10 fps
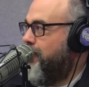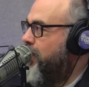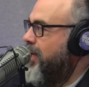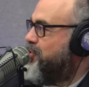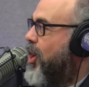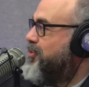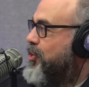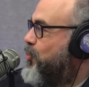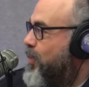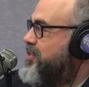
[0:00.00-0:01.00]
when I talk to
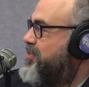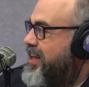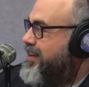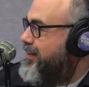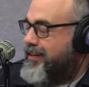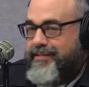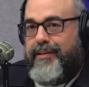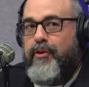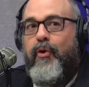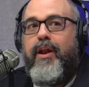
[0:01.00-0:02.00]
Christy and it's,
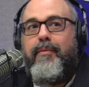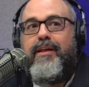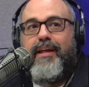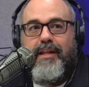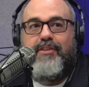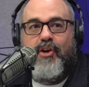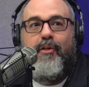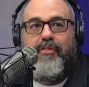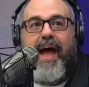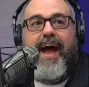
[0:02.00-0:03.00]
you know what I mean? It's all
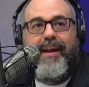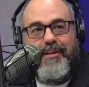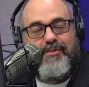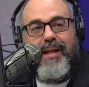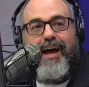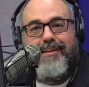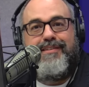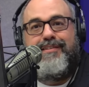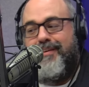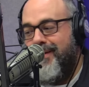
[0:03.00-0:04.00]
bad. It's
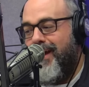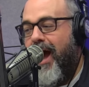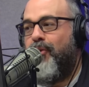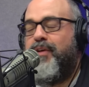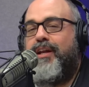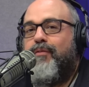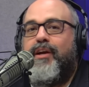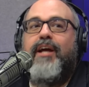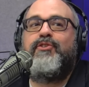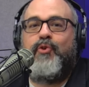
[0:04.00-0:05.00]
not... I don't think it ever
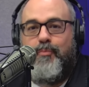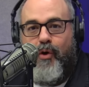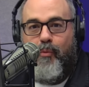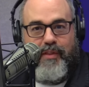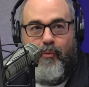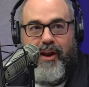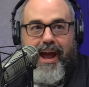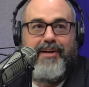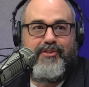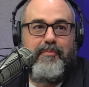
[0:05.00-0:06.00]
gets to a point where they want to
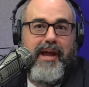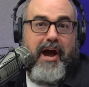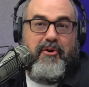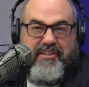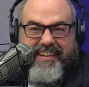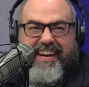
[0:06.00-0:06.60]
ask me out.